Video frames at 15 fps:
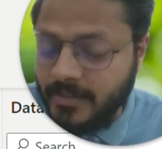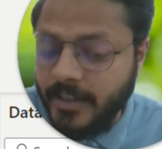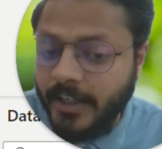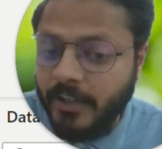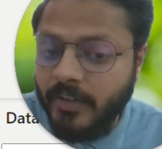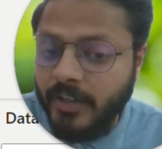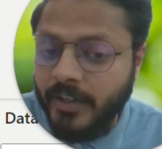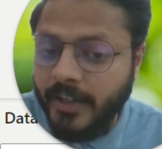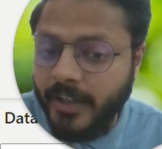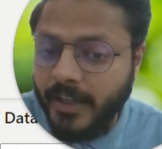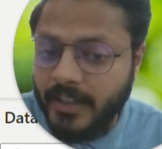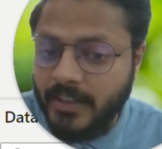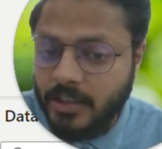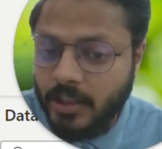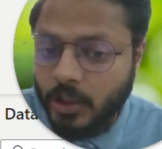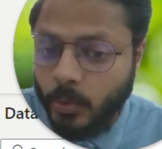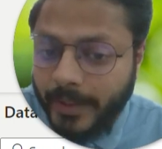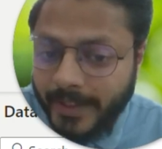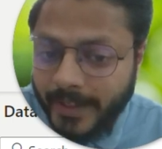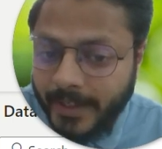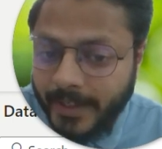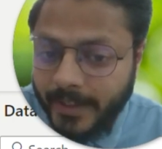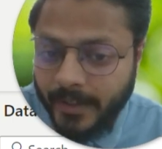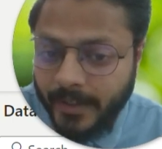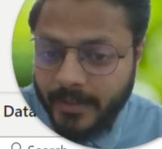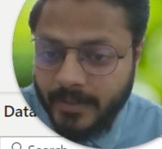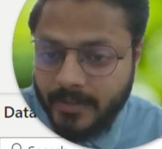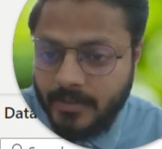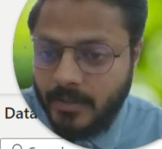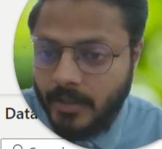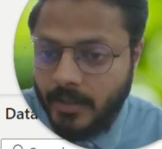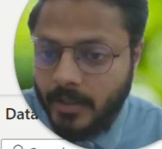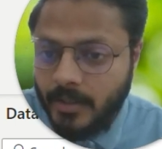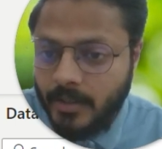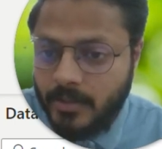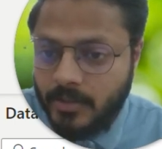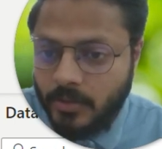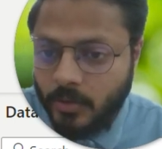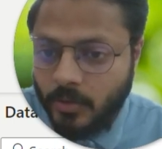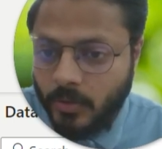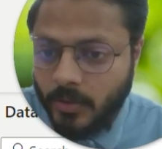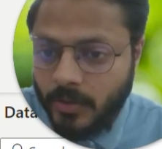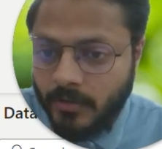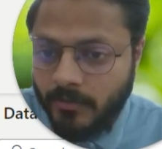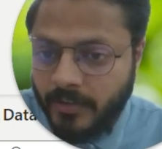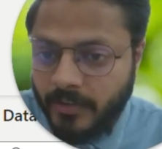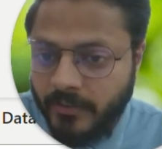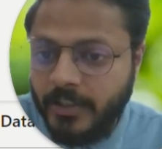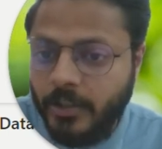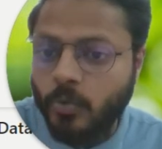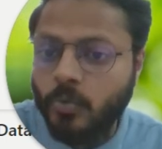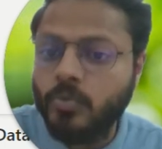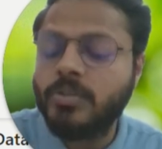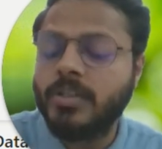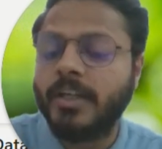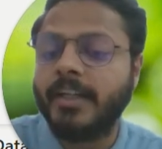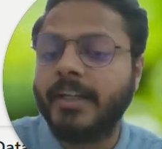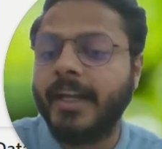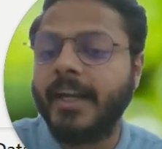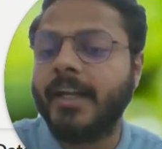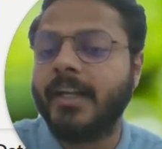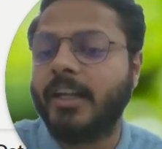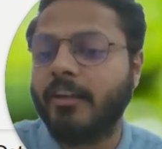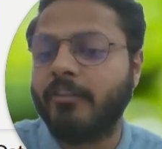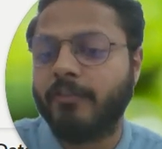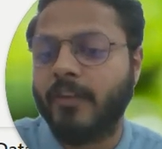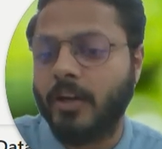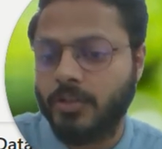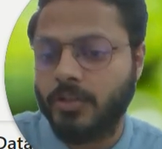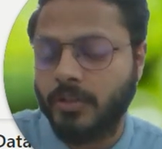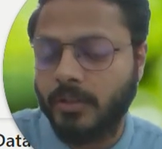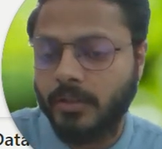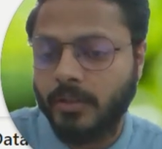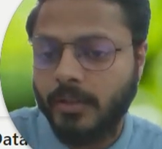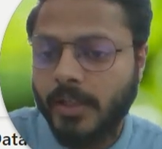31 days, 28 days. So we will use date diff function.